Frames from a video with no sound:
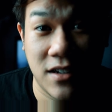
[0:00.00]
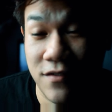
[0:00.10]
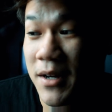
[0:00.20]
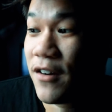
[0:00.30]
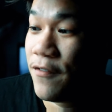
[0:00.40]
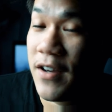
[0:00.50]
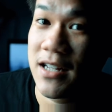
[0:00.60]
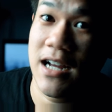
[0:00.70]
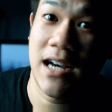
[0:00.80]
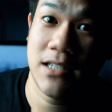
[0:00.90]
And matter of fact,
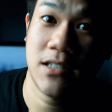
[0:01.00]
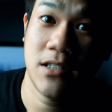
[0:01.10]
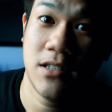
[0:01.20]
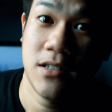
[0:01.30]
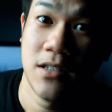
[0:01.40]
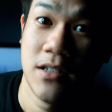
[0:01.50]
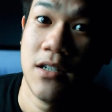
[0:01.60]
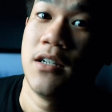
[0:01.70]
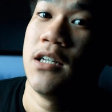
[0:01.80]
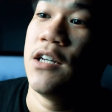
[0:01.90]
honestly,
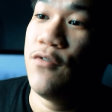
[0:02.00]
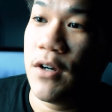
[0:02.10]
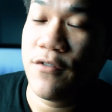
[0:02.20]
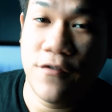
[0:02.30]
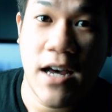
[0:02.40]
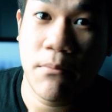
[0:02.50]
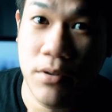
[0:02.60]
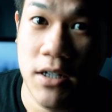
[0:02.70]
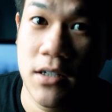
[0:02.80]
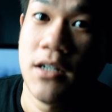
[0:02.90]
if you have a fat
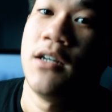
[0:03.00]
butt,